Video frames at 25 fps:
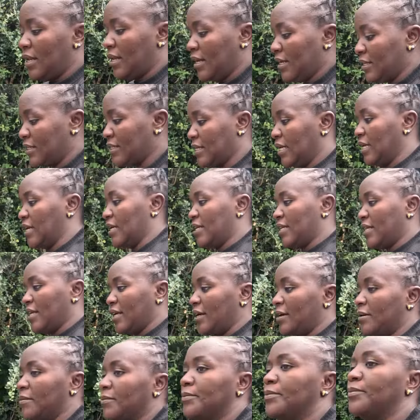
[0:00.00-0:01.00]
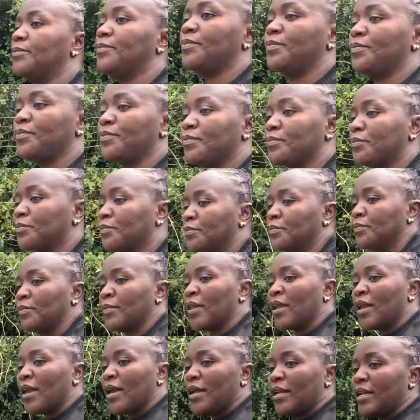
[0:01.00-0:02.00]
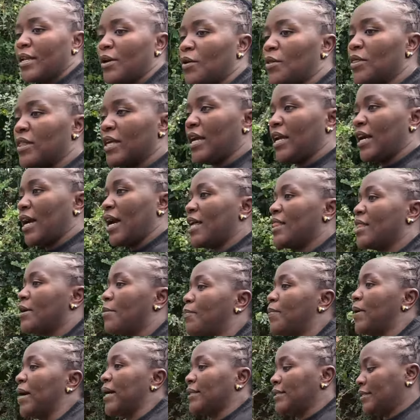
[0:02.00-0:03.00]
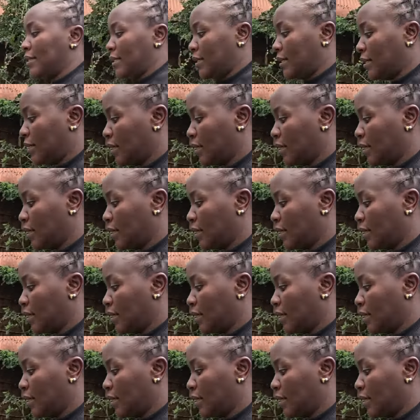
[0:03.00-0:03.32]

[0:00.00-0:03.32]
let's head there. Now the other part,